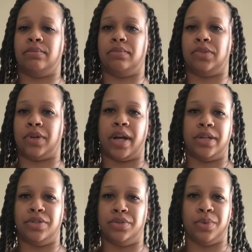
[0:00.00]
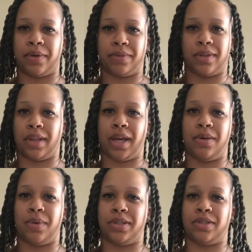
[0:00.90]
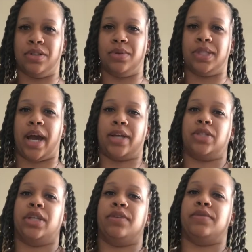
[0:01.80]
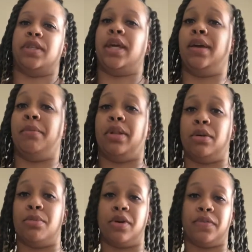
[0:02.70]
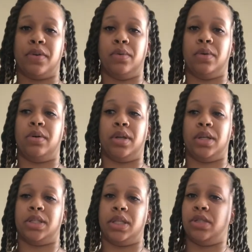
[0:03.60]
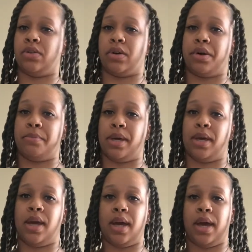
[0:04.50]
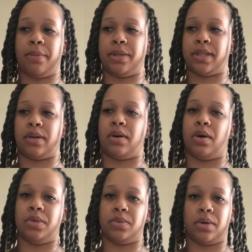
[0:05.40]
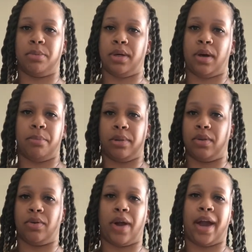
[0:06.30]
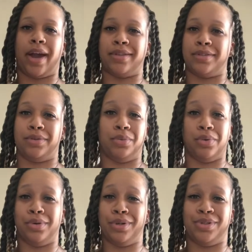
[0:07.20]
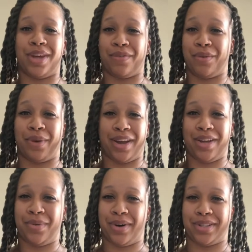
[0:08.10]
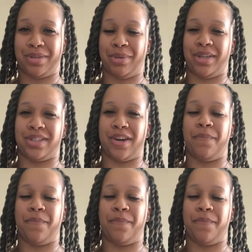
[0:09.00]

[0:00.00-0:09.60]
Trying to do everything that he wants to do. It actually gives him a little more free will, and it's easier on me because I don't always want to be up in the grass and the woods everywhere he wants to be. So